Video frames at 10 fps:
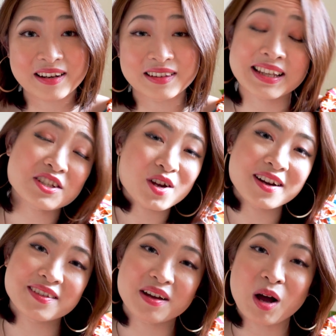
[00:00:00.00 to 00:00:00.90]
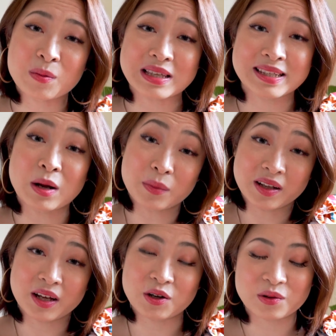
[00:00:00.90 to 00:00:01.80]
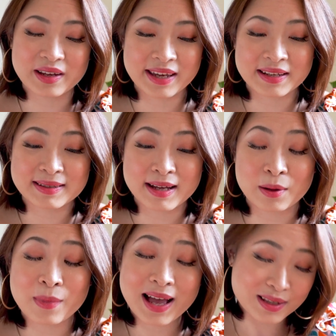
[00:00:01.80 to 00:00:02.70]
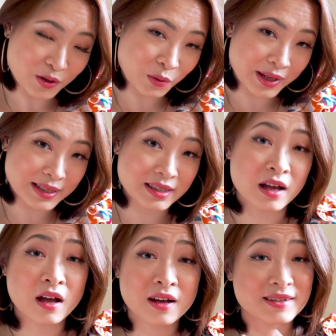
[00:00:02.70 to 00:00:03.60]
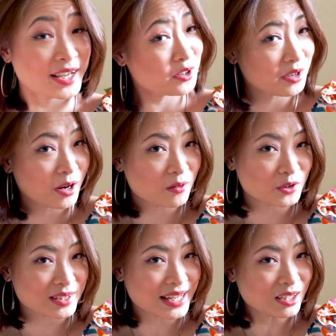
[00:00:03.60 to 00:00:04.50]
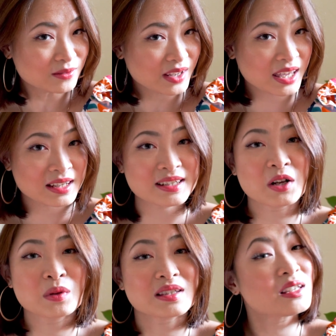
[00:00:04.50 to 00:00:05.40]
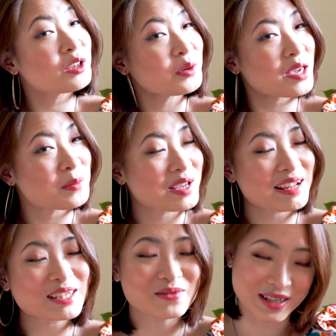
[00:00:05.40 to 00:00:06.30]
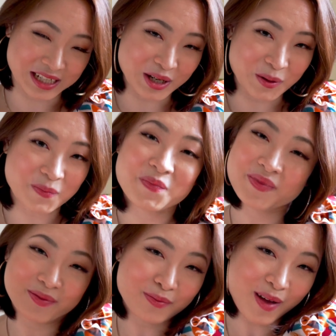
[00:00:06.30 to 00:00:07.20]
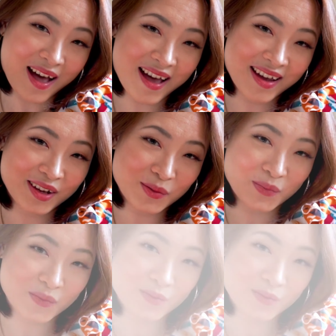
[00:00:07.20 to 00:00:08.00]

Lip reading: Let's chat in the comments down below. And as always, take good care of yourself and I will see you in my next video. Bye!